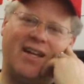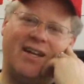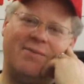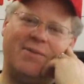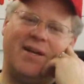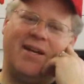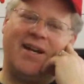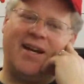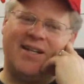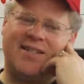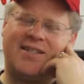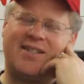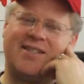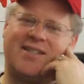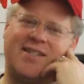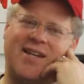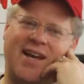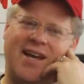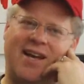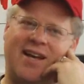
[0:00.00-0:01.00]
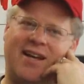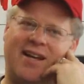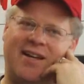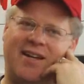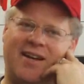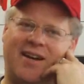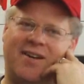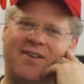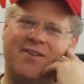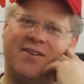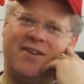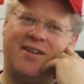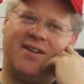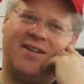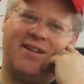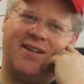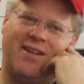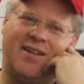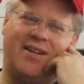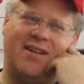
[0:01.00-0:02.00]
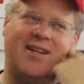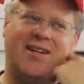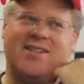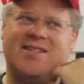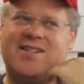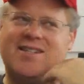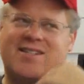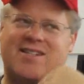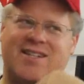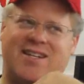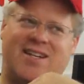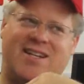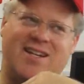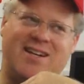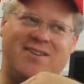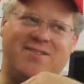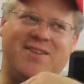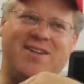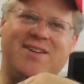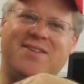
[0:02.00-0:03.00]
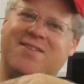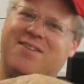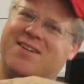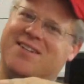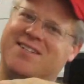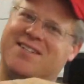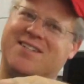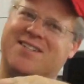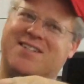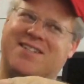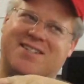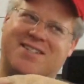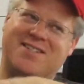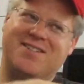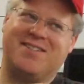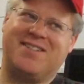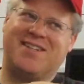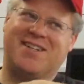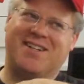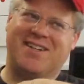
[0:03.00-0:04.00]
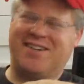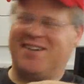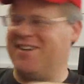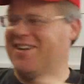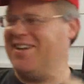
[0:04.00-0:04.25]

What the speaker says: It'd be nice to say, is this an interview or is this a sushi dinner?